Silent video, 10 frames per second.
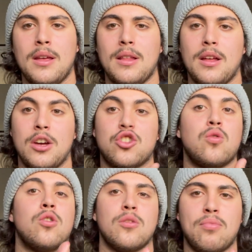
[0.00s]
a
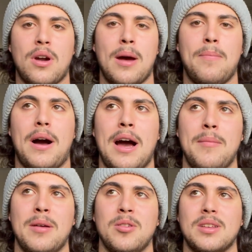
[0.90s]
shorter prep, I'm
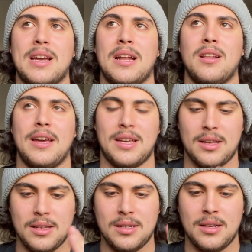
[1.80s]
able to kind of like
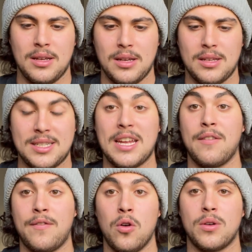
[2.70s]
stay
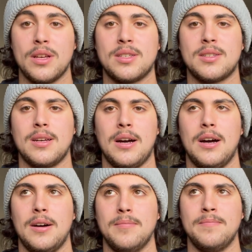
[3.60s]
focused,
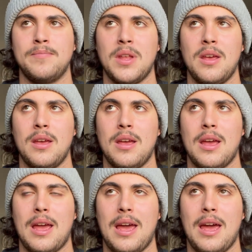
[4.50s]

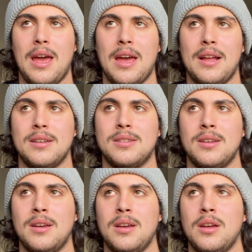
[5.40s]
and
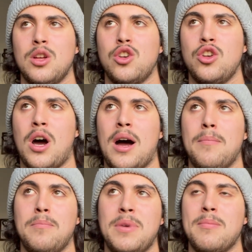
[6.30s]

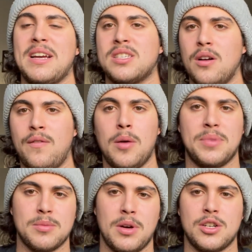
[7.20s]
not beat myself up
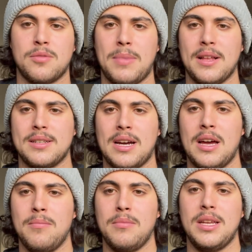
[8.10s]
as much by the
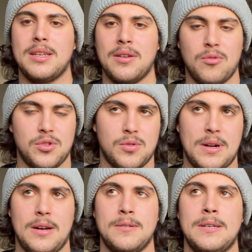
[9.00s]
time meet day rolls
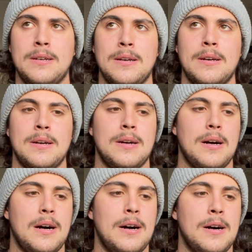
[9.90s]
around.
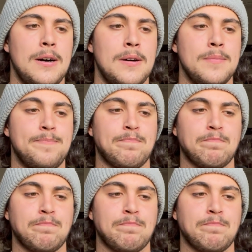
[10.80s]
So